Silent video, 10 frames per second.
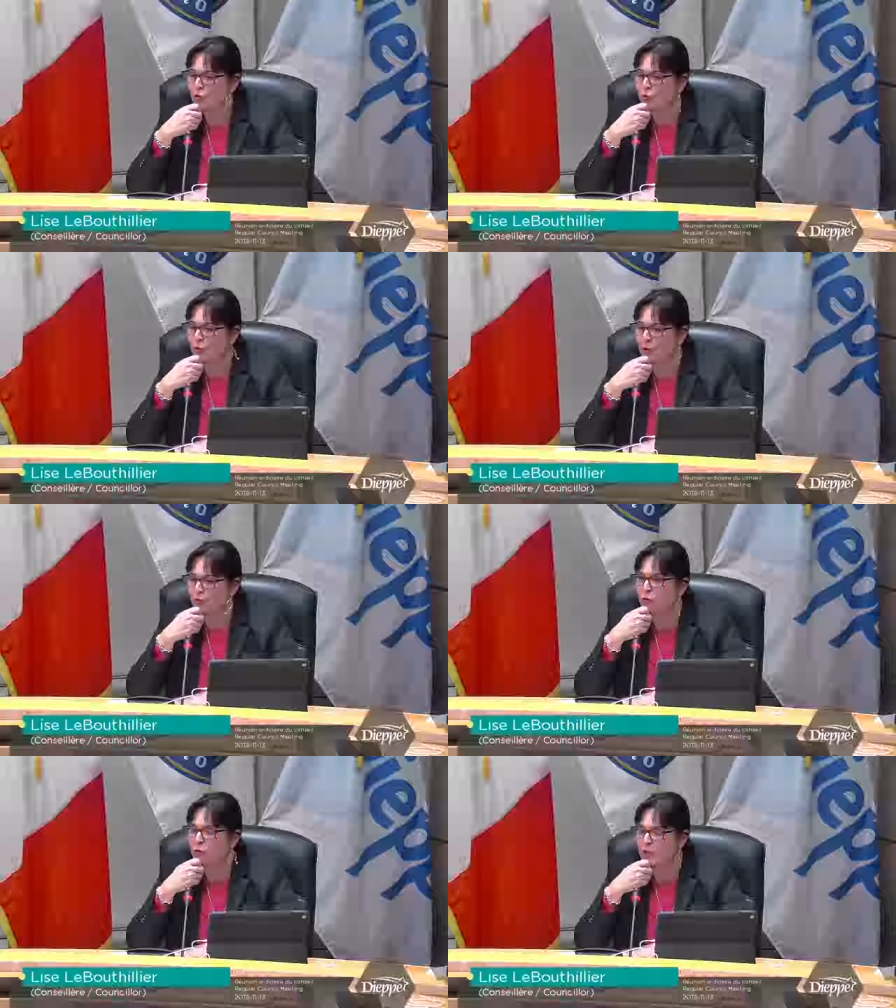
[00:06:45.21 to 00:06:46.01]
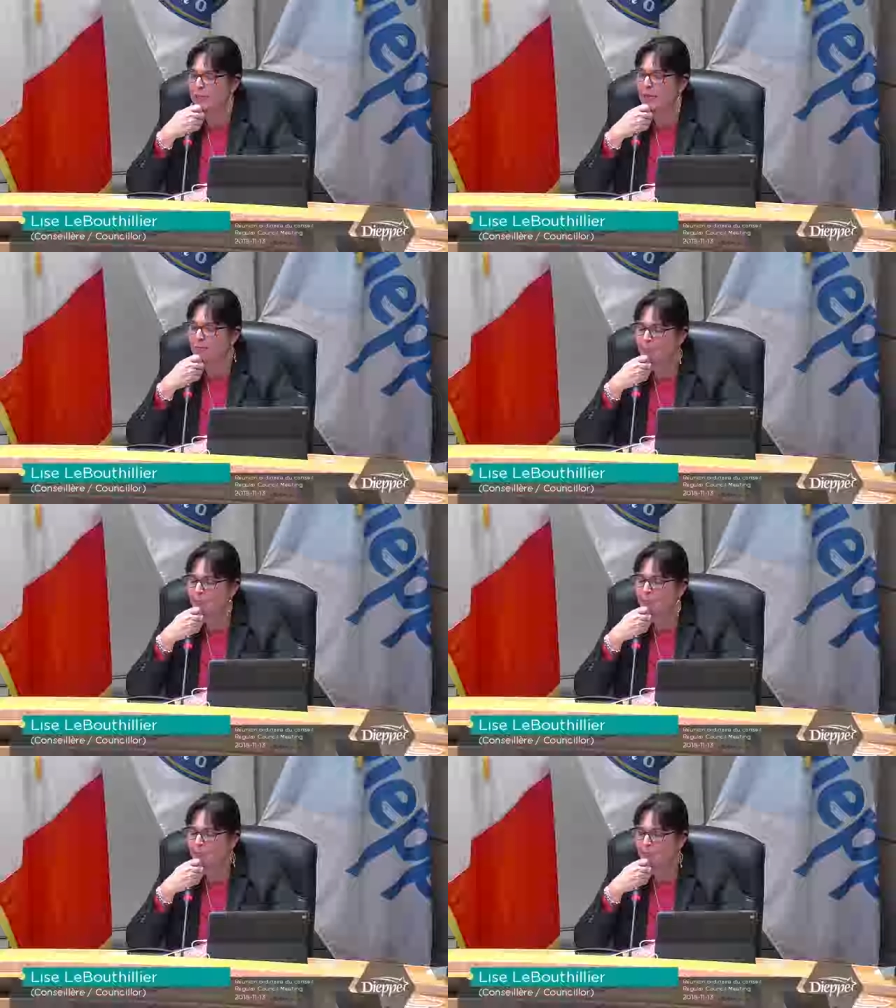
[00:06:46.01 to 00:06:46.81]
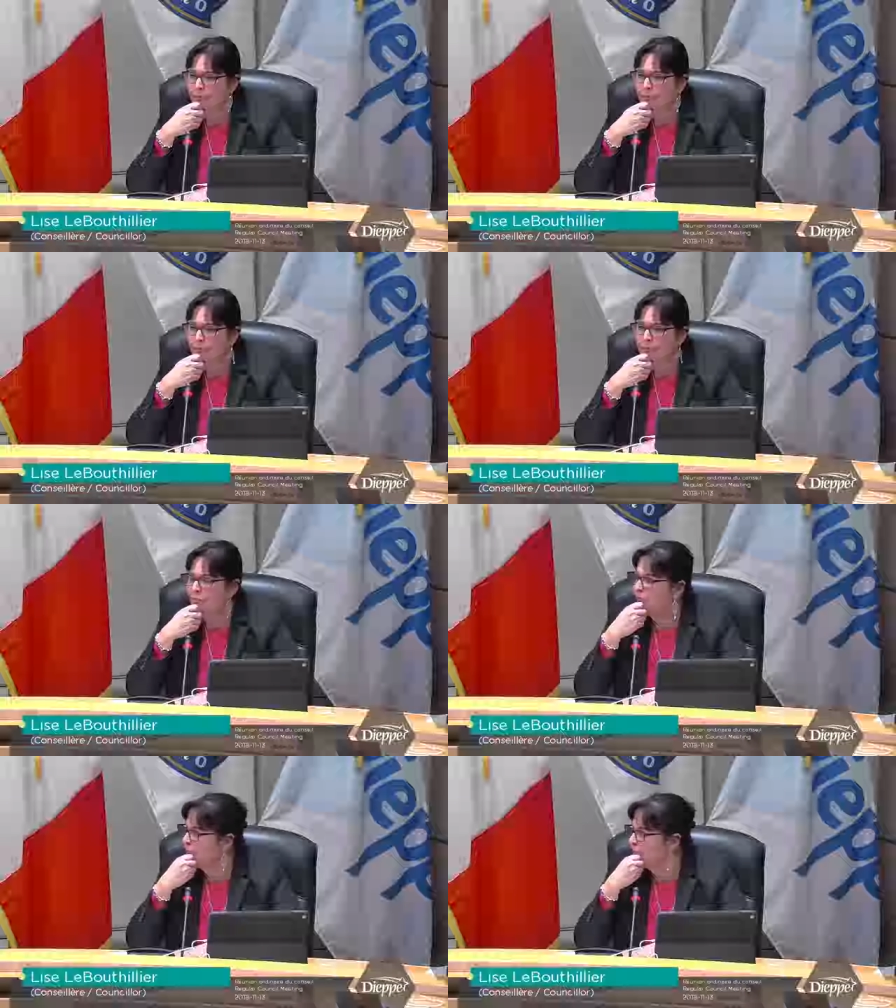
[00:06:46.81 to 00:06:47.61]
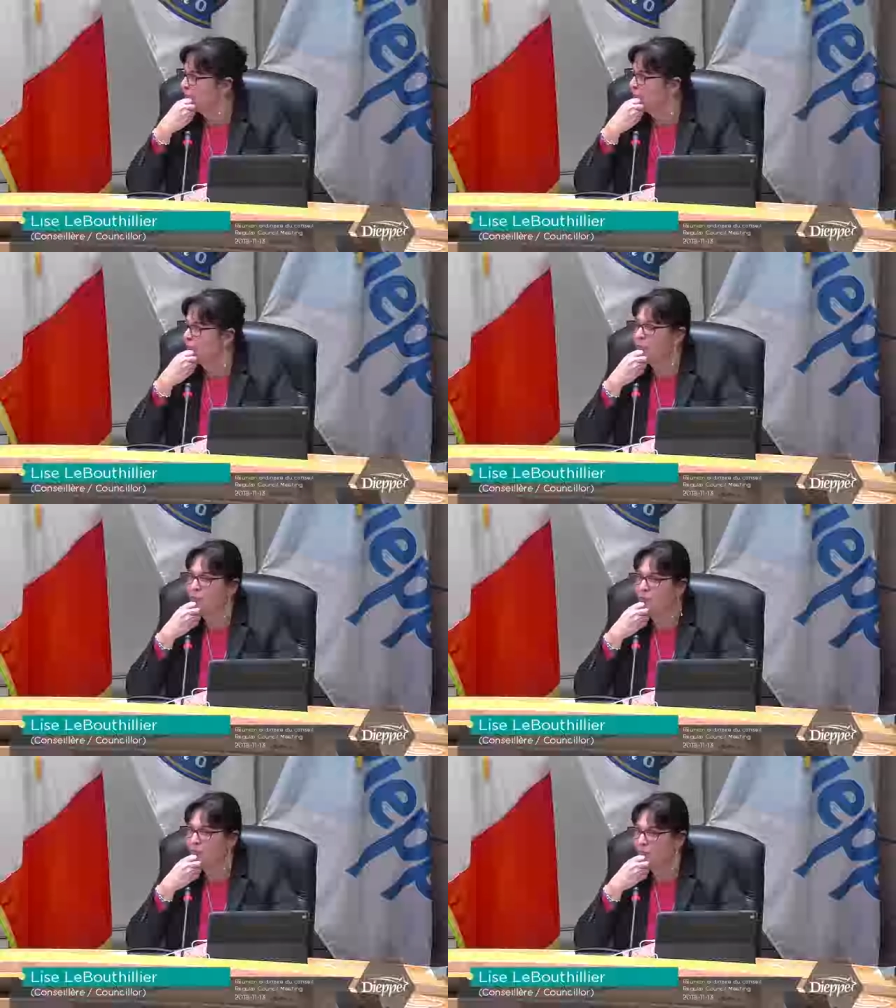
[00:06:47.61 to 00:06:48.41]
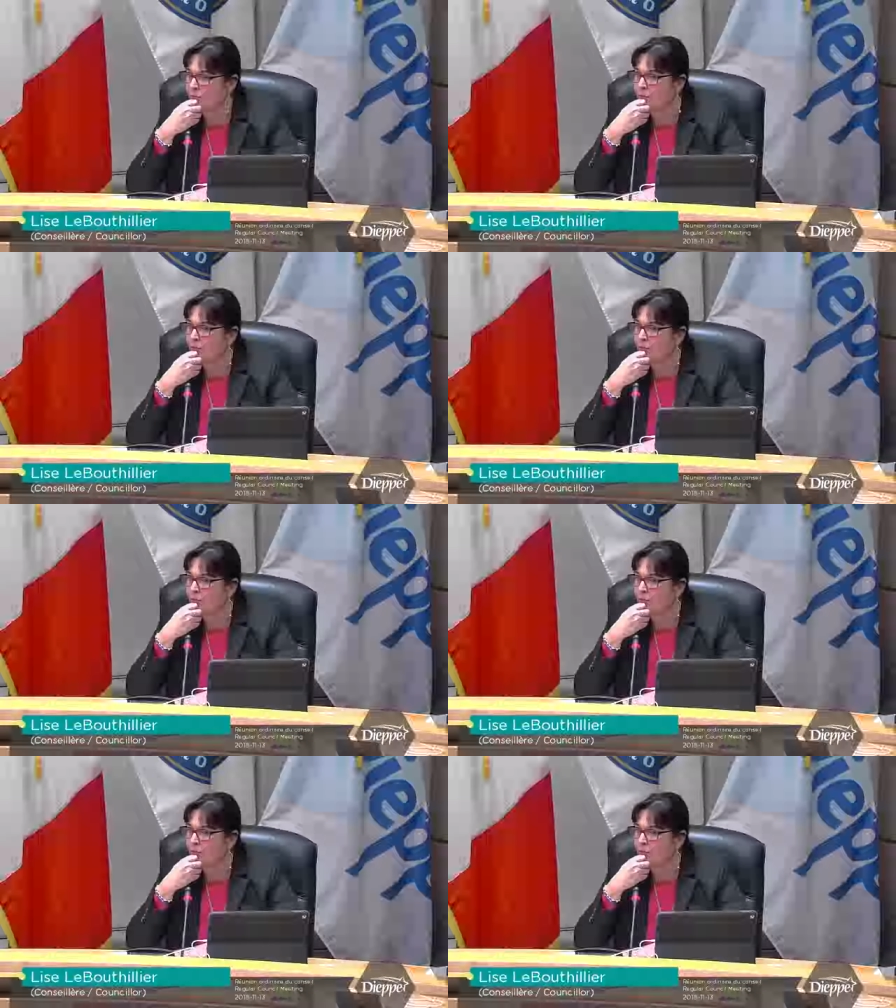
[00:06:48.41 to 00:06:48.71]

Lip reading: for Dieppe? I'm more interested